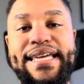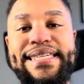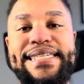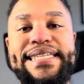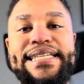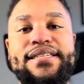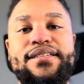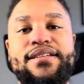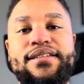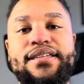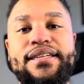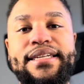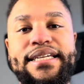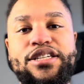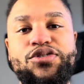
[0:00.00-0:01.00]
instant
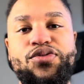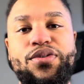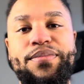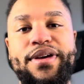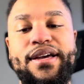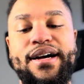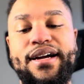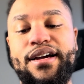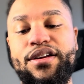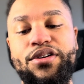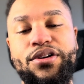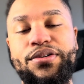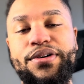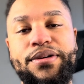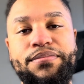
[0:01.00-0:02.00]
delete for me. I couldn't
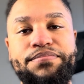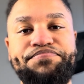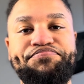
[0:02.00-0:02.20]
do it.